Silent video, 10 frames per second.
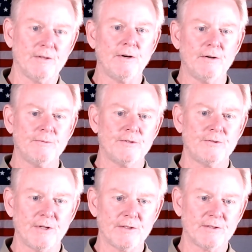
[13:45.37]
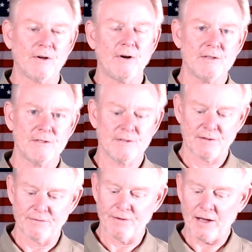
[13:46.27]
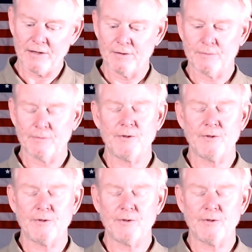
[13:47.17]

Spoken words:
then unrestricts and causes the vacuum